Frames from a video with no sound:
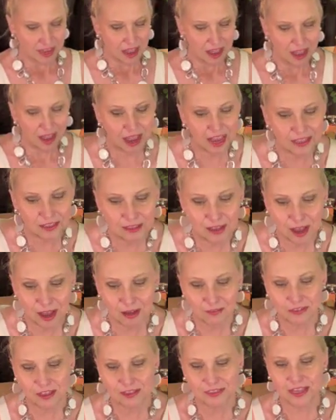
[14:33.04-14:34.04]
I
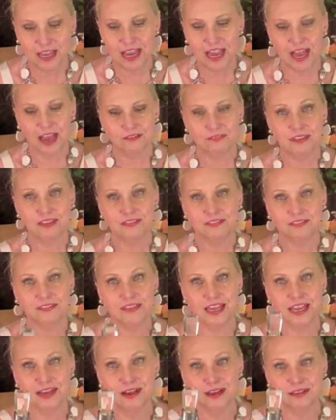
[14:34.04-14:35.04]
love that they have this
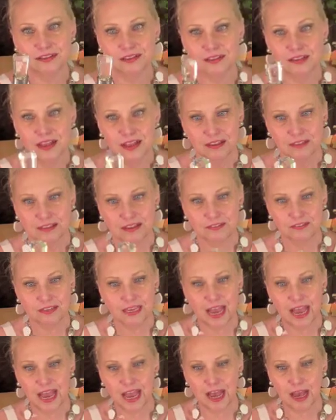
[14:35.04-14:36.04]
thing on this
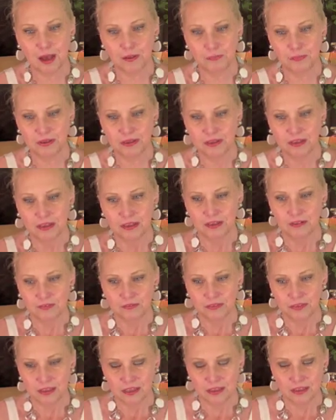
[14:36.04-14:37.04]
cap
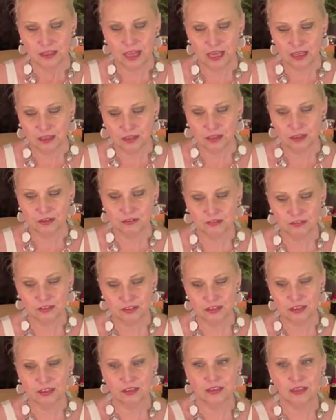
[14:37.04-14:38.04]
that looks
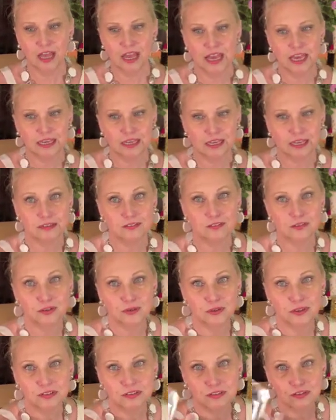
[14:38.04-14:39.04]
like it's
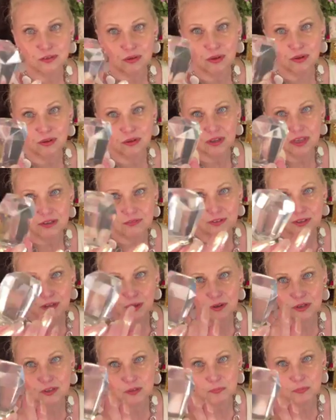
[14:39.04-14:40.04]
crystal, even though
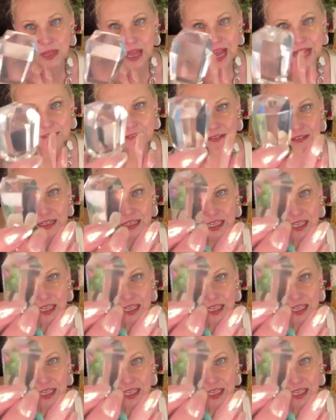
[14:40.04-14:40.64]
it's plastic.